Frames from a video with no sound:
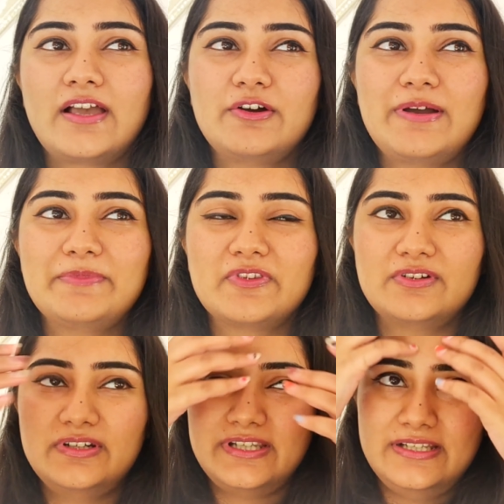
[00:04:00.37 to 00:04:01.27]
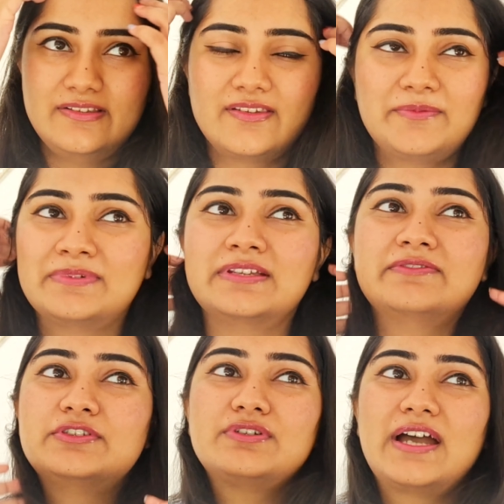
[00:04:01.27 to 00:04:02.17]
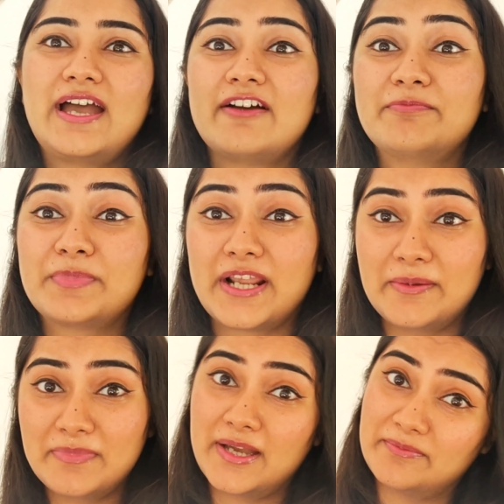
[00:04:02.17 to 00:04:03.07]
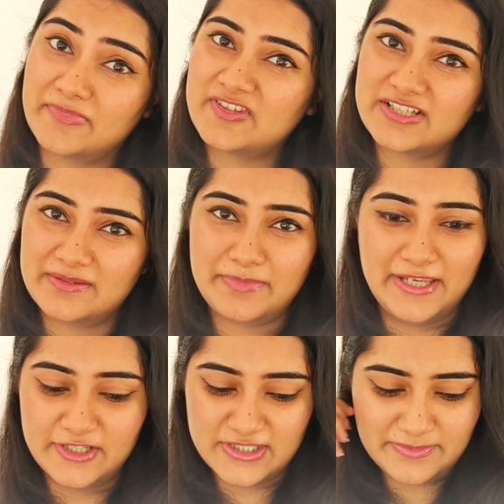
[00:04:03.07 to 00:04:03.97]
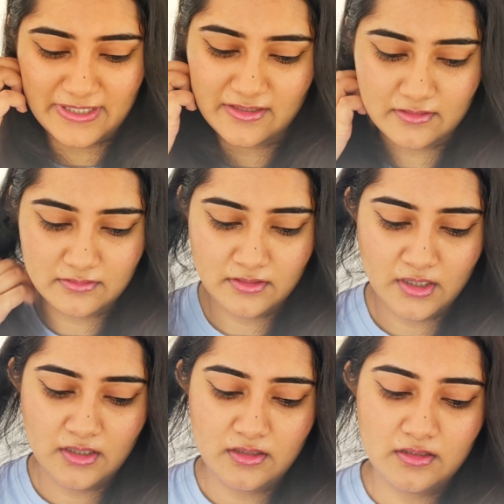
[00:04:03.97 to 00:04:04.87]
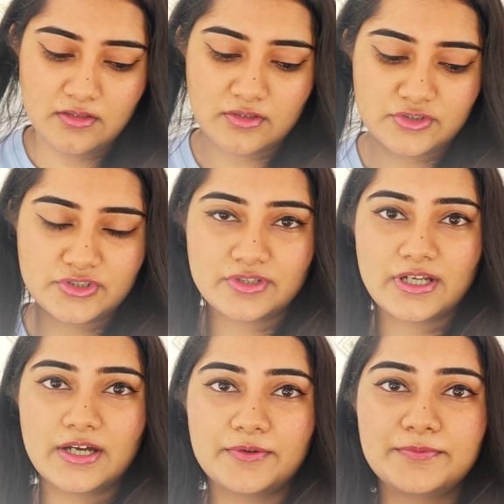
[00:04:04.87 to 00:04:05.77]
how Amazon deals. Even though I have Prime, I'm still paying shipping. Not sure how.